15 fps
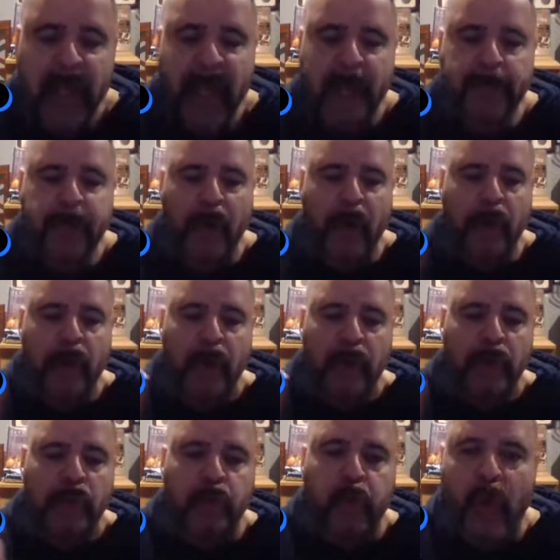April
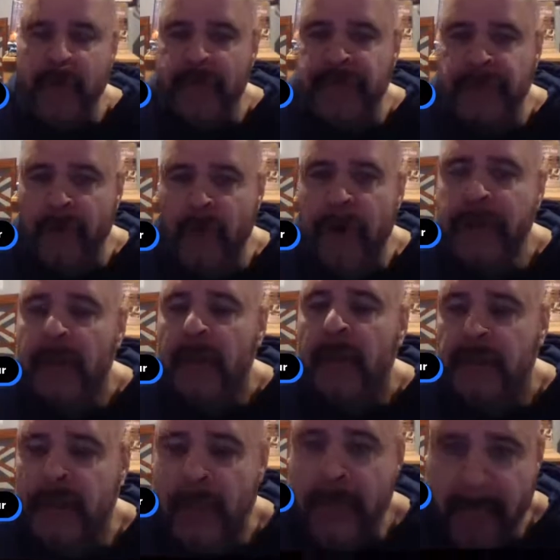23rd
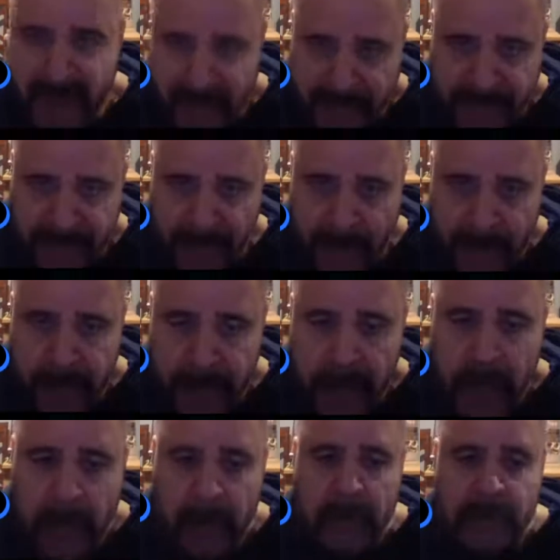to May 3rd.
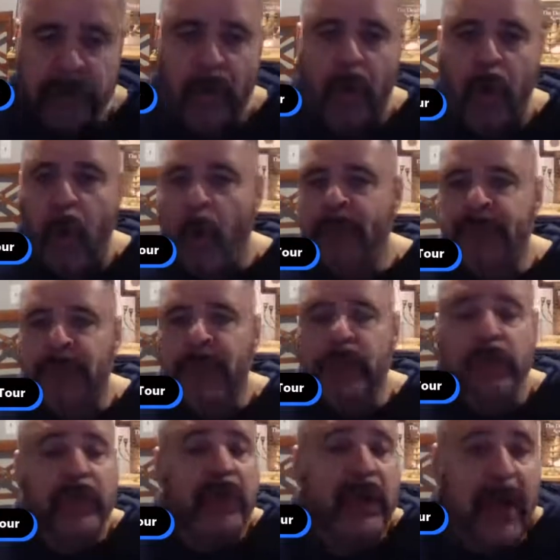So hopefully
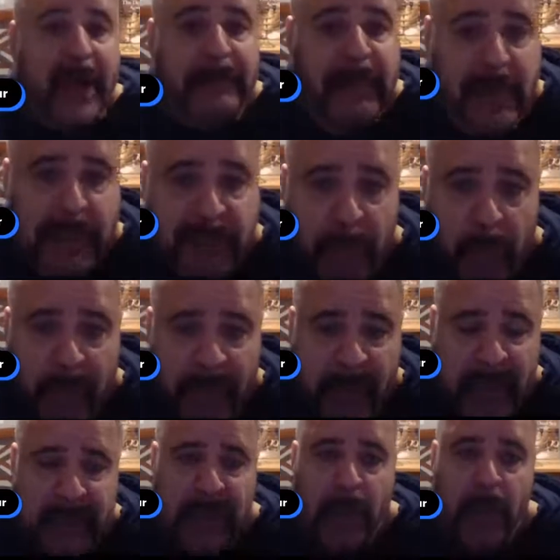you can come to Israel with
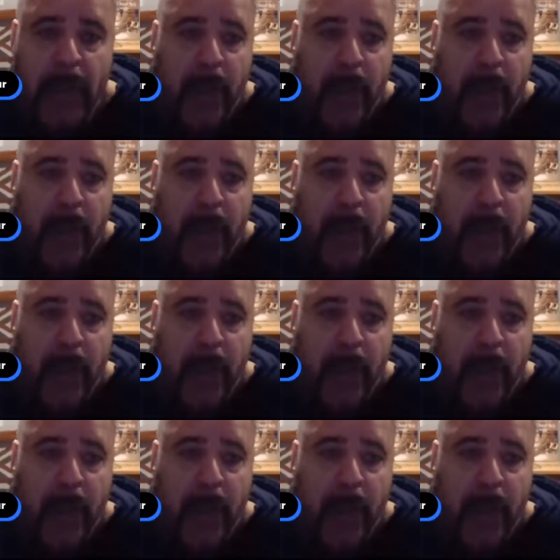us.